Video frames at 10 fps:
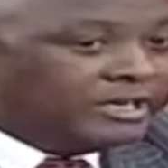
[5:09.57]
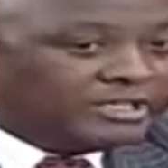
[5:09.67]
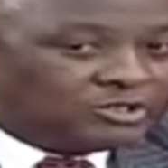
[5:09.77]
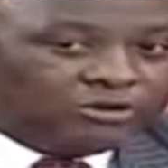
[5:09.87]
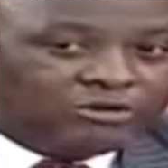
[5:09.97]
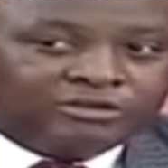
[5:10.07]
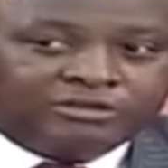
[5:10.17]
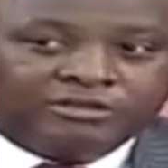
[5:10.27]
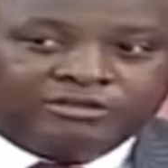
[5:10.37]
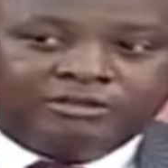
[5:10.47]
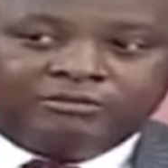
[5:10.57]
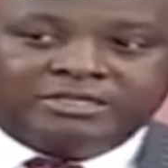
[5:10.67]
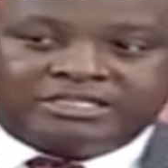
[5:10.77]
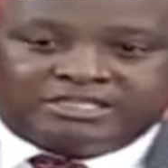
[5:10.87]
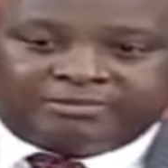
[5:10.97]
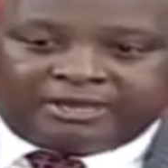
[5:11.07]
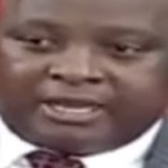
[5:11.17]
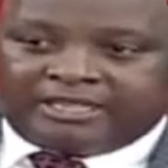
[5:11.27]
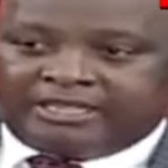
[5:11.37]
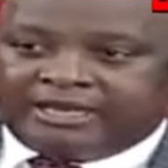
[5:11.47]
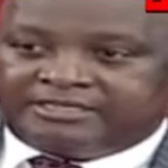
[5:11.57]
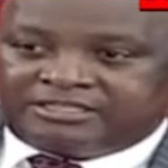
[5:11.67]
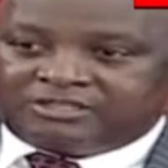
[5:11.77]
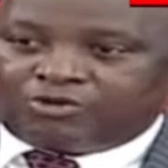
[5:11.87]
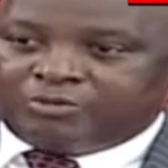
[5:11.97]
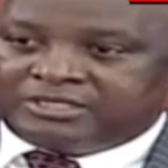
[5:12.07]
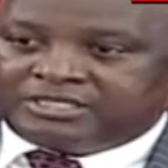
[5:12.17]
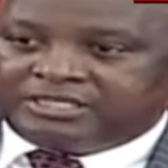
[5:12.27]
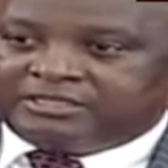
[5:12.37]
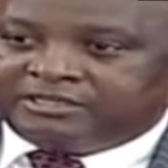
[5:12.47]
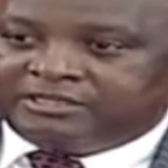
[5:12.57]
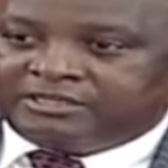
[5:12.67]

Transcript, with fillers: reason, Mr. Speaker, in the ICT committee,